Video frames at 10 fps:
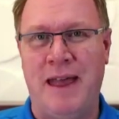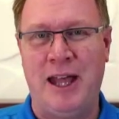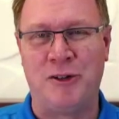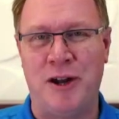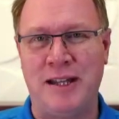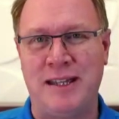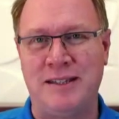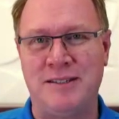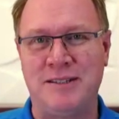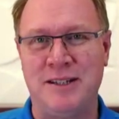and
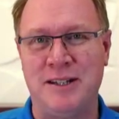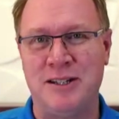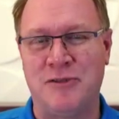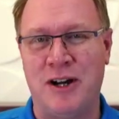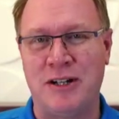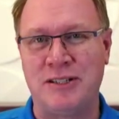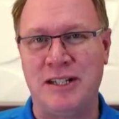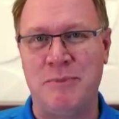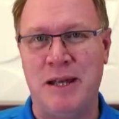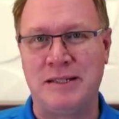grandkids sit as far as
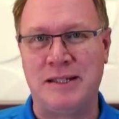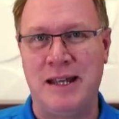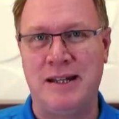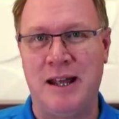need-based aid